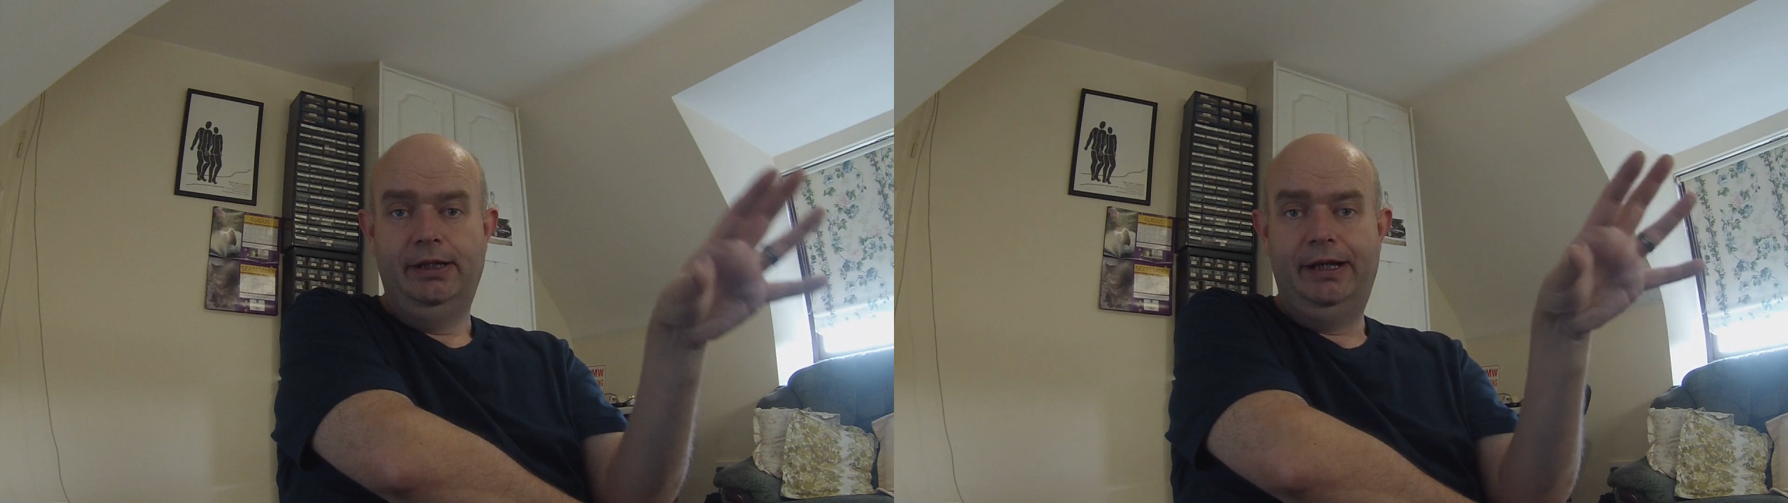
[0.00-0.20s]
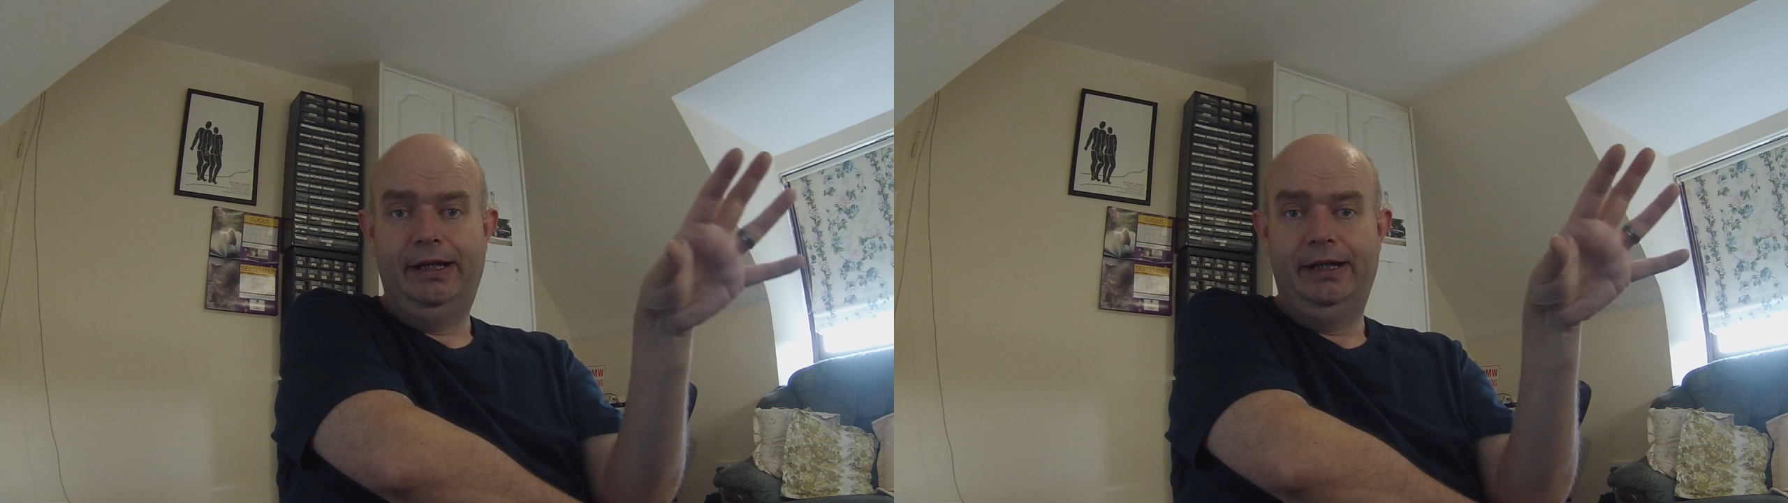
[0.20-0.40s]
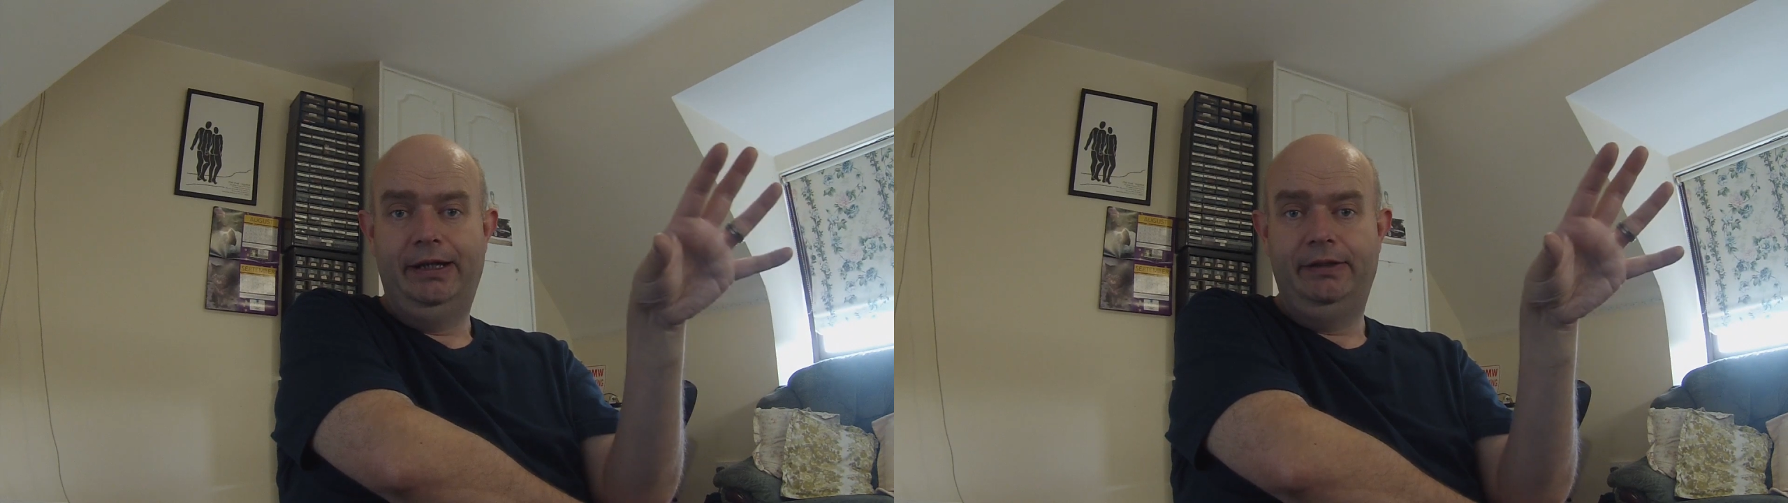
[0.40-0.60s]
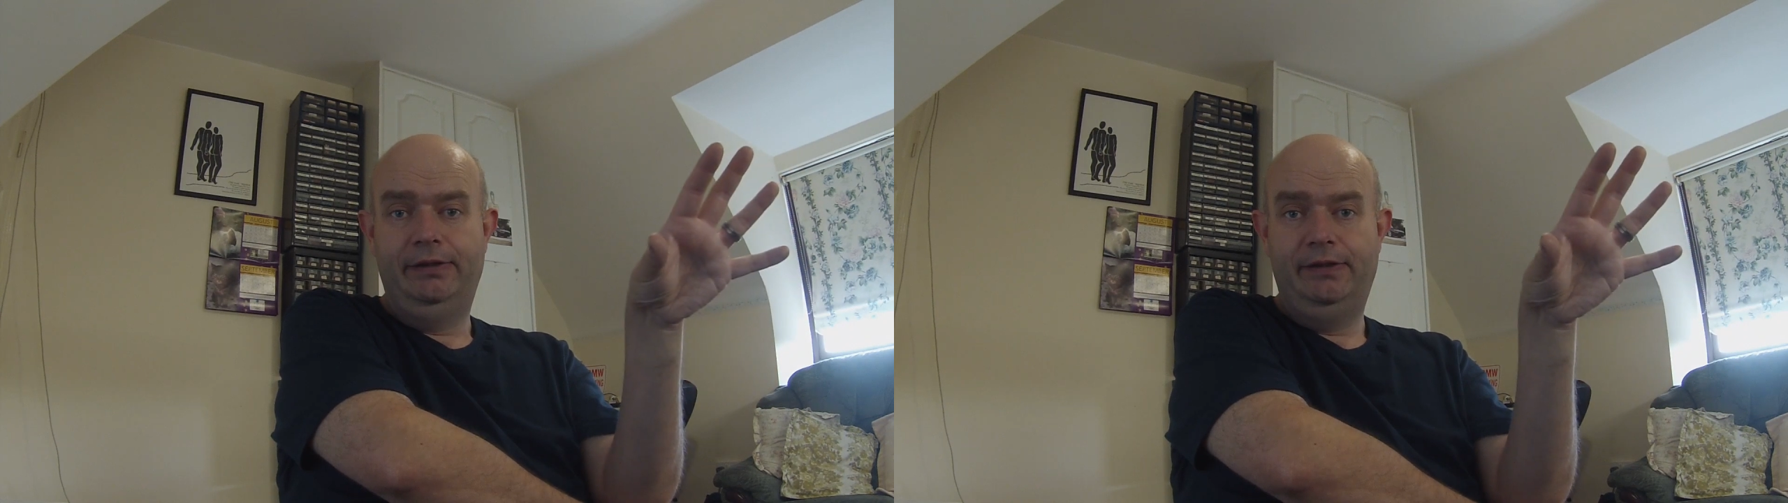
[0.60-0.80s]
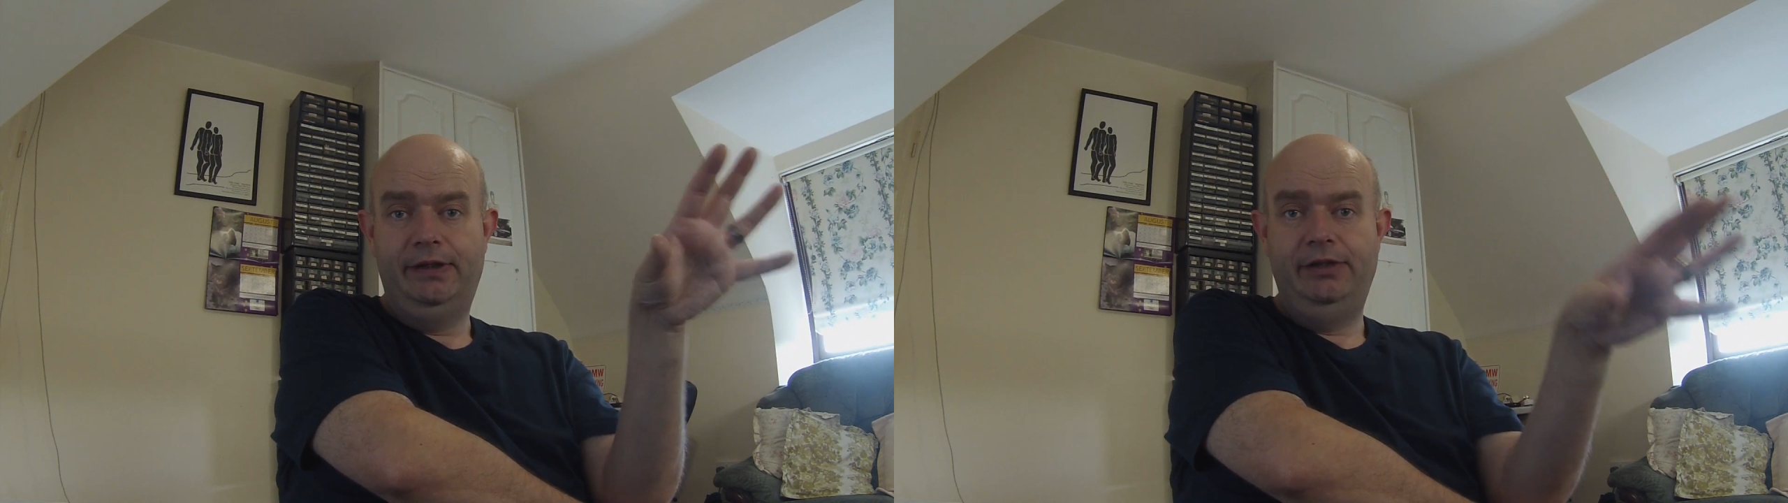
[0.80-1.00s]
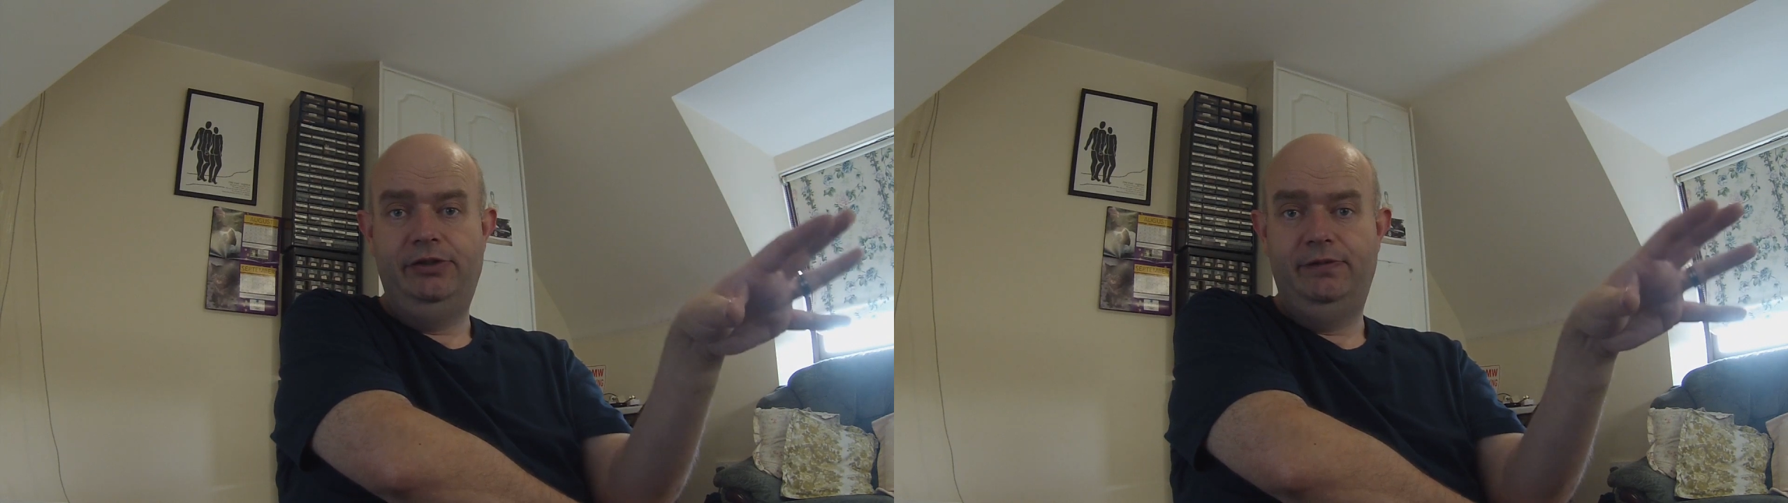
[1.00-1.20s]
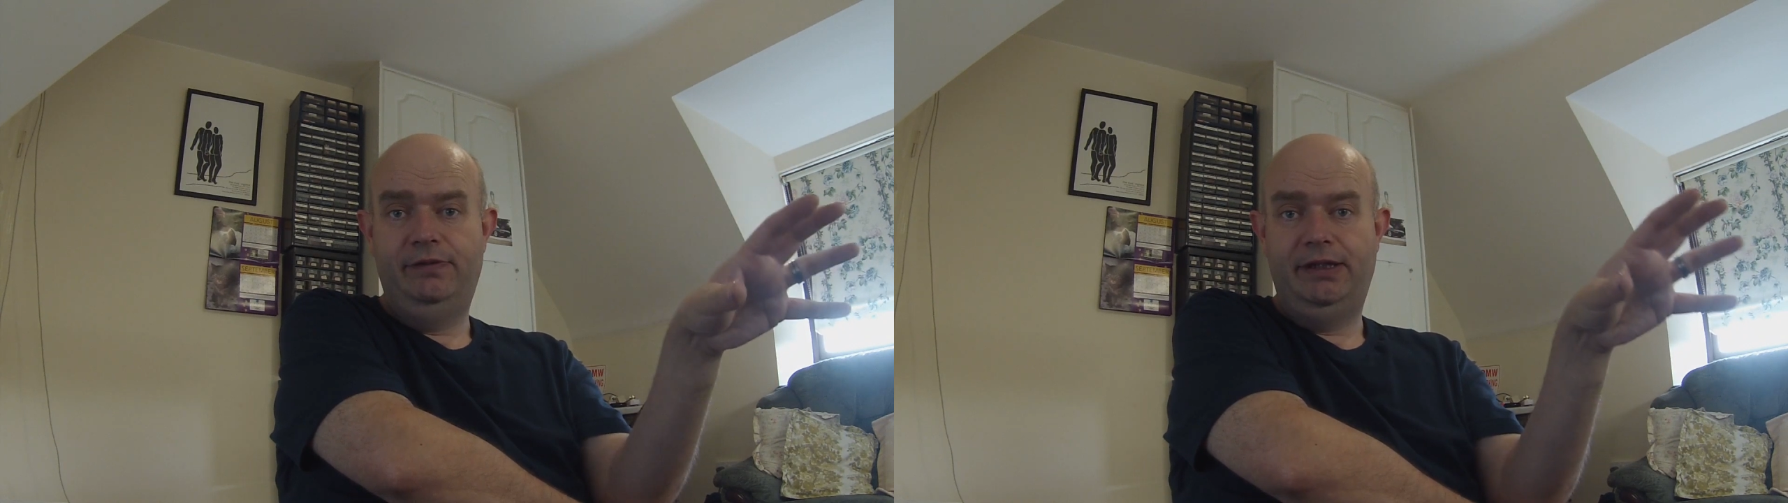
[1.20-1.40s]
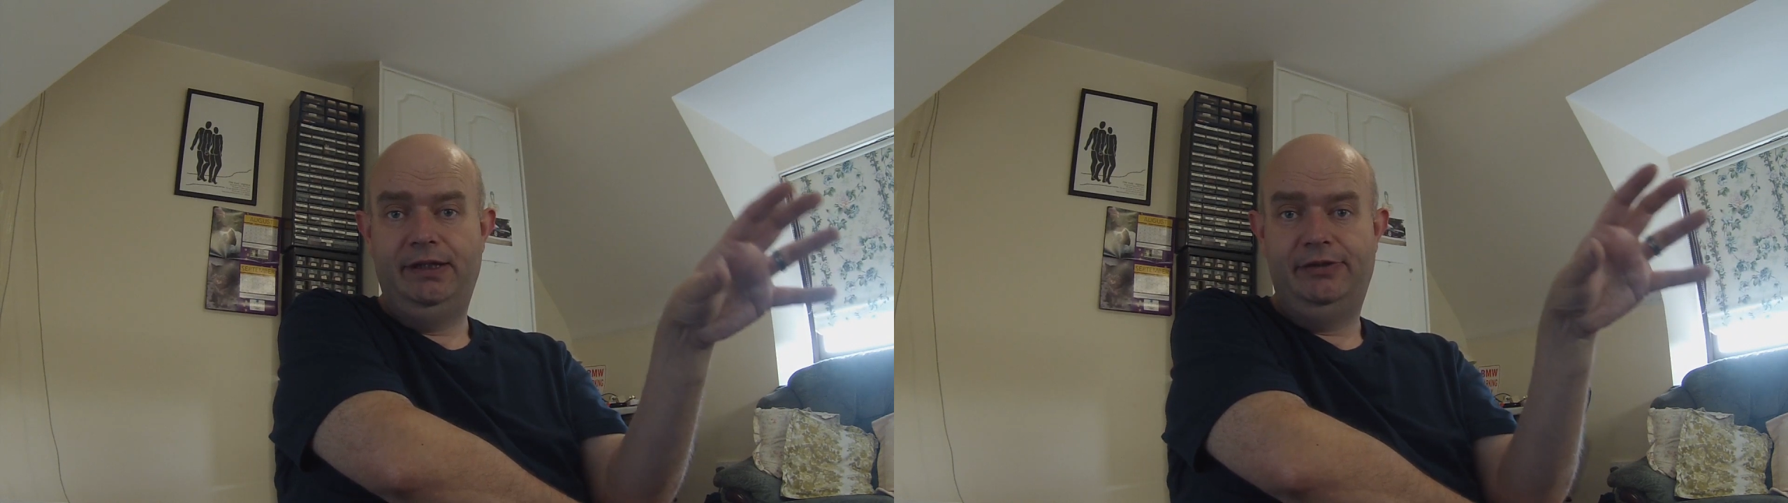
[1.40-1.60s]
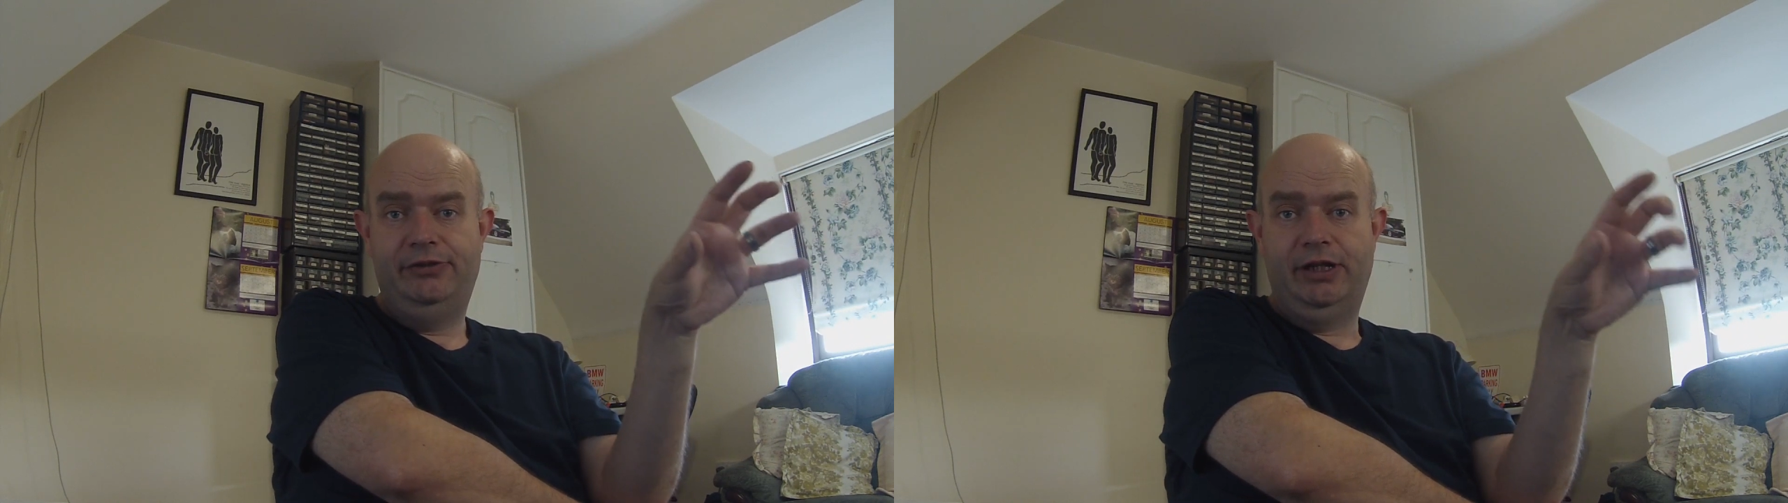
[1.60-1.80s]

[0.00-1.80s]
And each of these